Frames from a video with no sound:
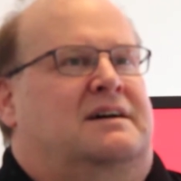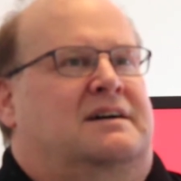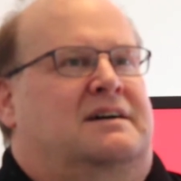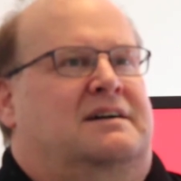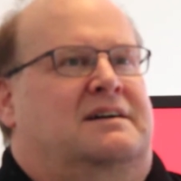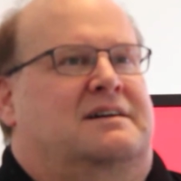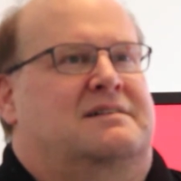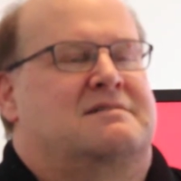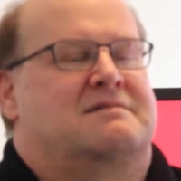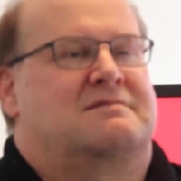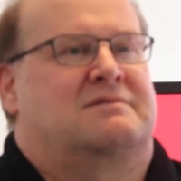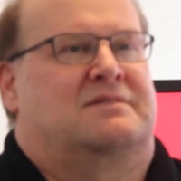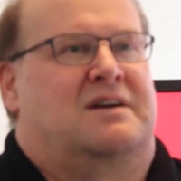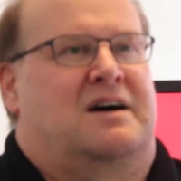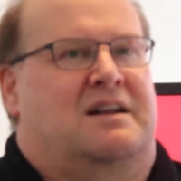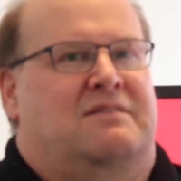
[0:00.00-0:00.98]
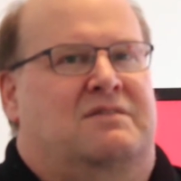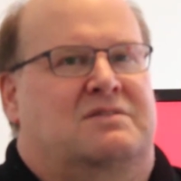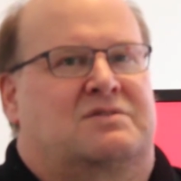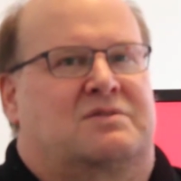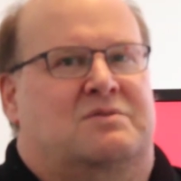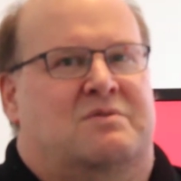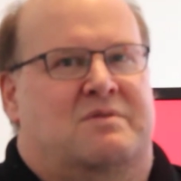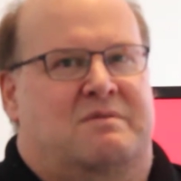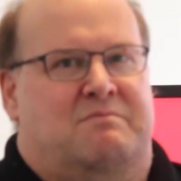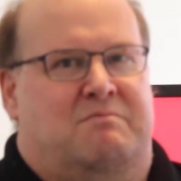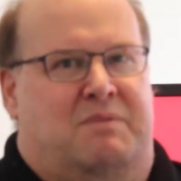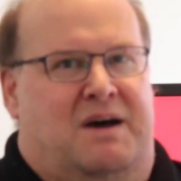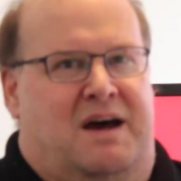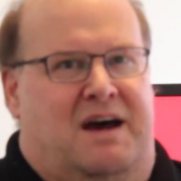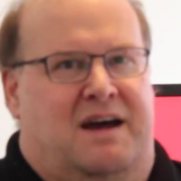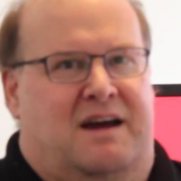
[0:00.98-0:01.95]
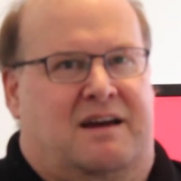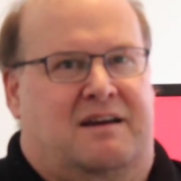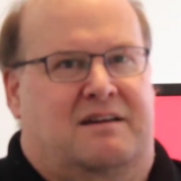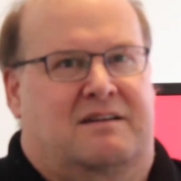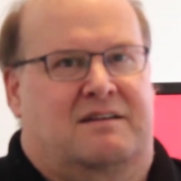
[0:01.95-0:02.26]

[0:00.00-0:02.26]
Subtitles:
a lot of it's going back.